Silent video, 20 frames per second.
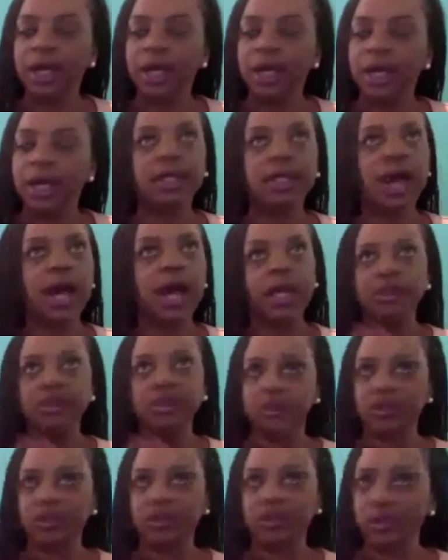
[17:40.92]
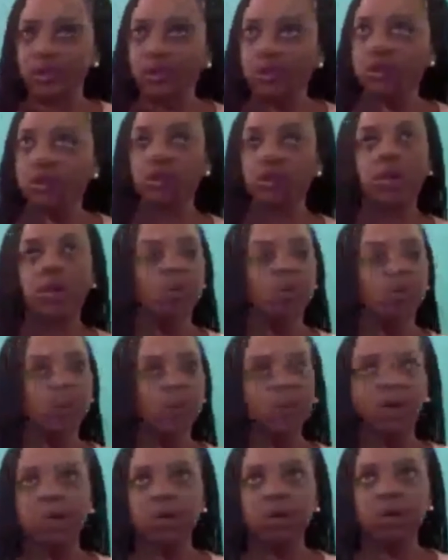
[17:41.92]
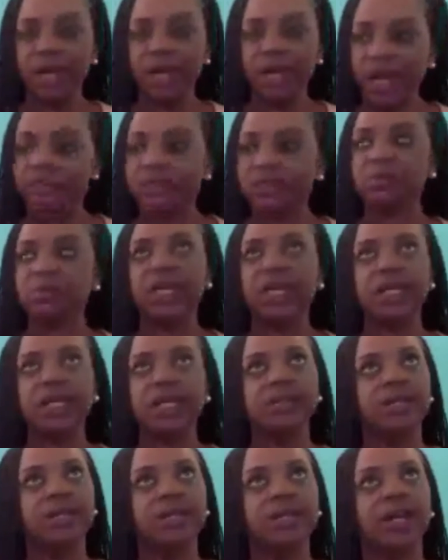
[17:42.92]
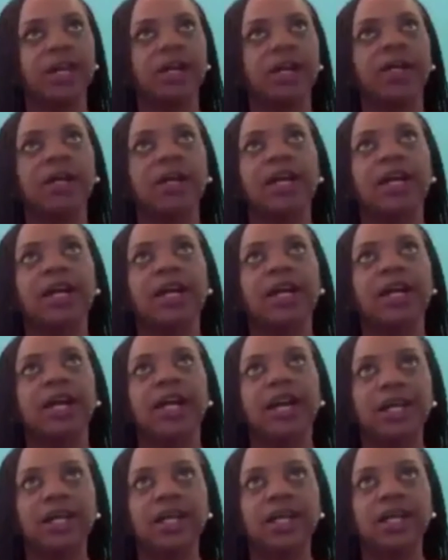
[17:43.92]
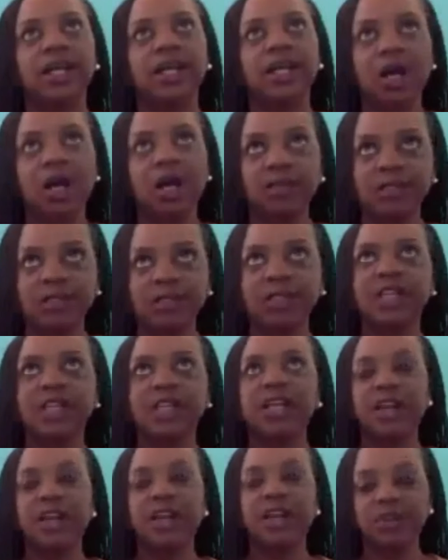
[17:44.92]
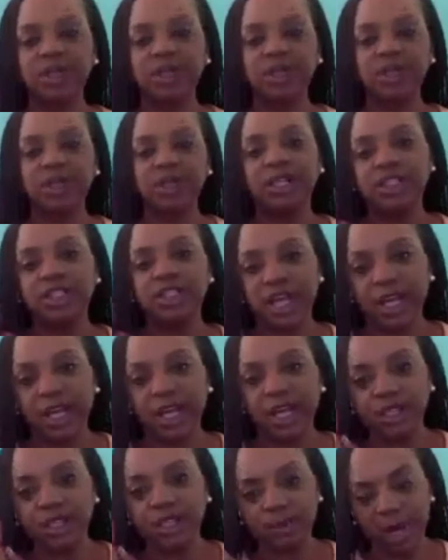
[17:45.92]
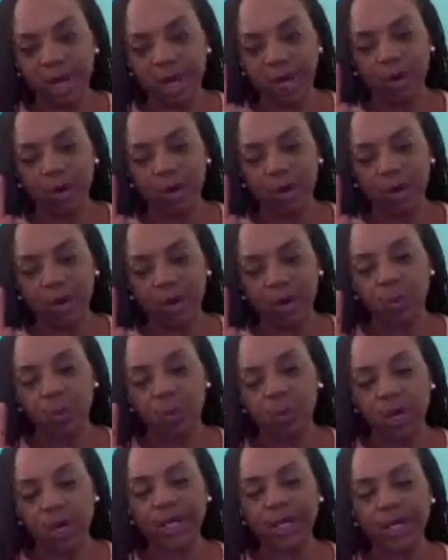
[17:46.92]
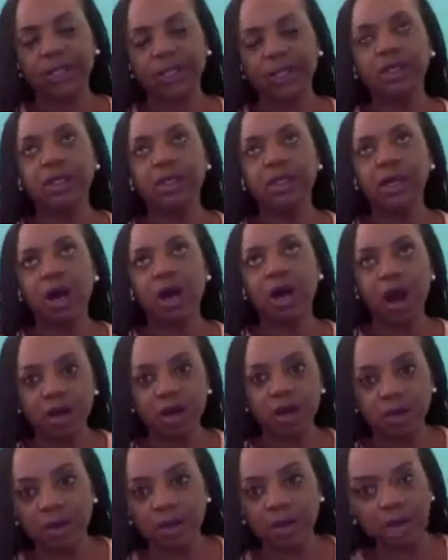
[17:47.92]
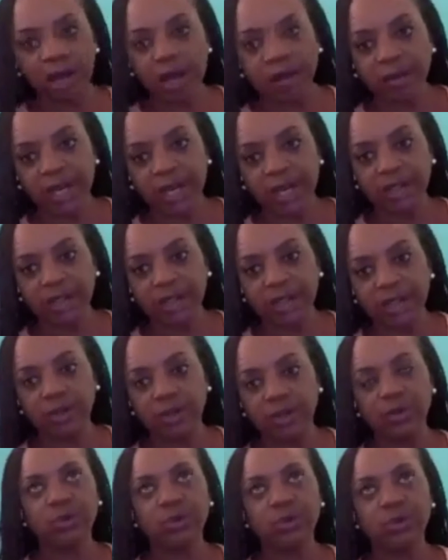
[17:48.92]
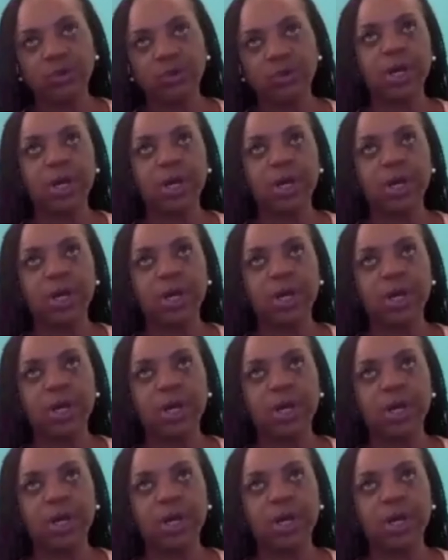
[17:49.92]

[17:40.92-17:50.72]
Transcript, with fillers: and the high school was going well. We had some kids there, and all of a sudden, everything changed by one article I read in the newspaper.